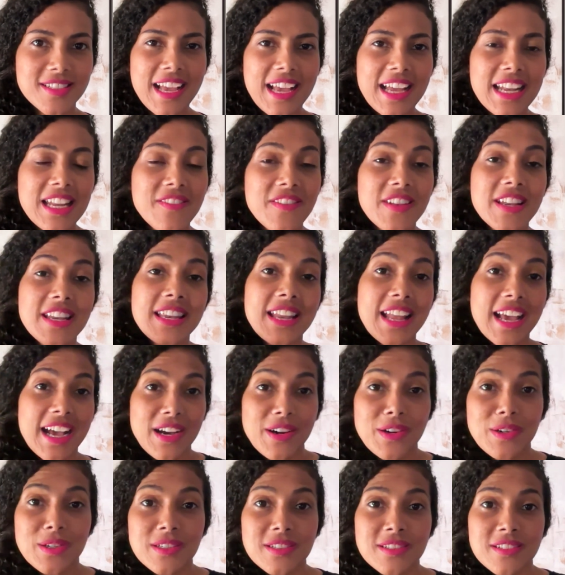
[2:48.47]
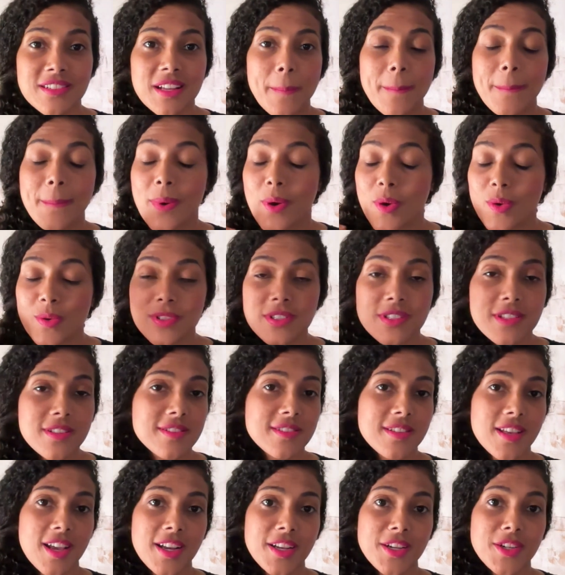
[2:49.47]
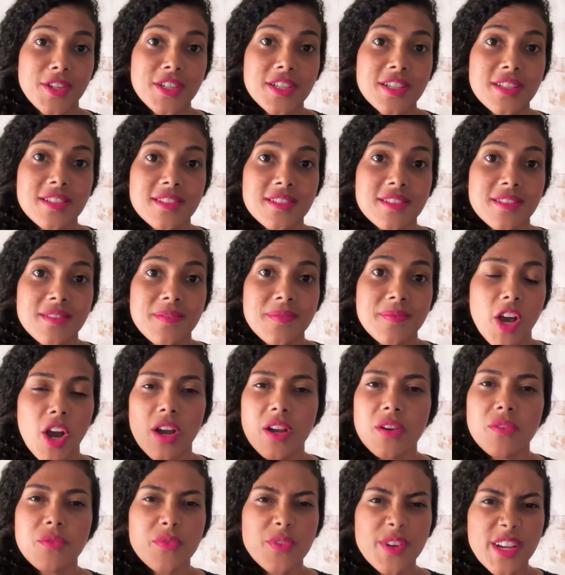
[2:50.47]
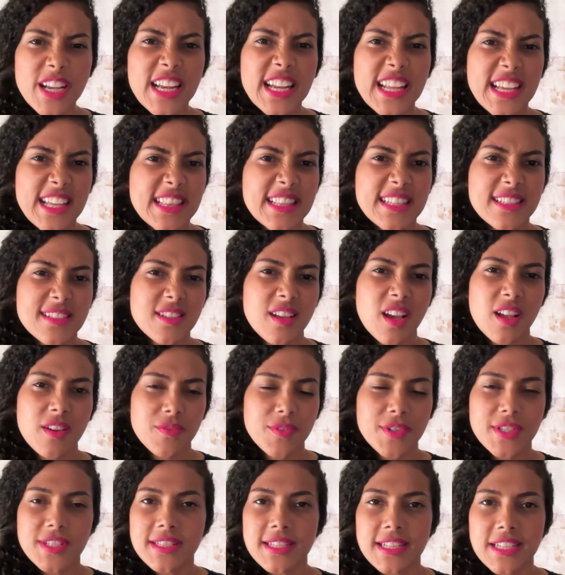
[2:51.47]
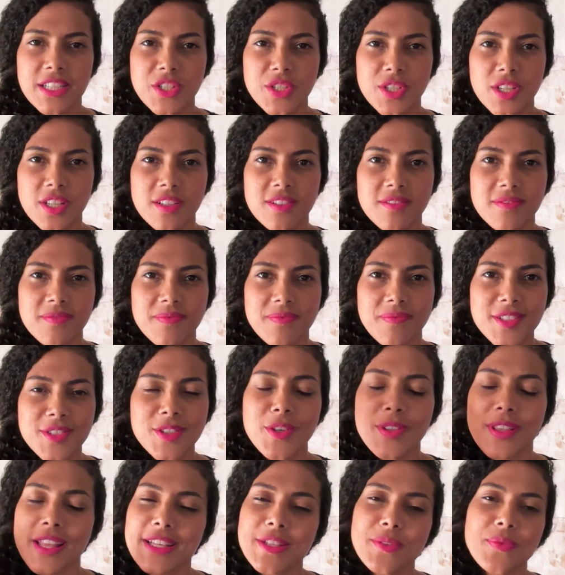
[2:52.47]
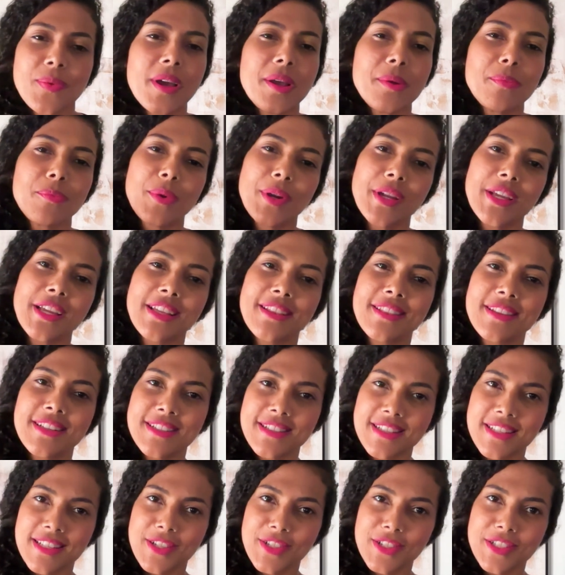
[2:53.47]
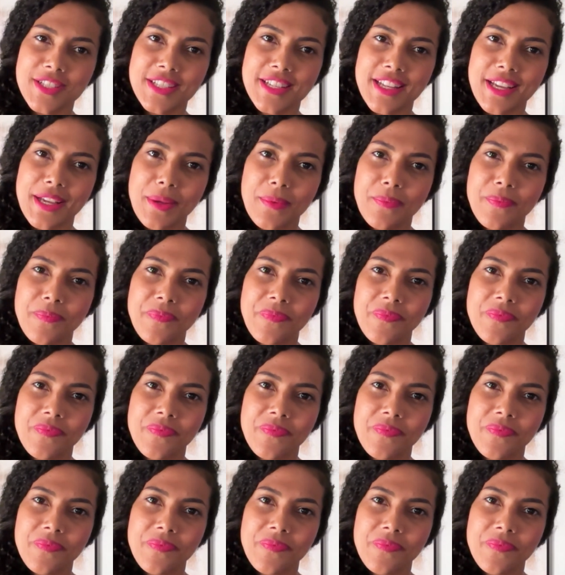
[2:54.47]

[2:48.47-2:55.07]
And even now, most designers aren't really in this conversation. So that's why I'm bringing this here today.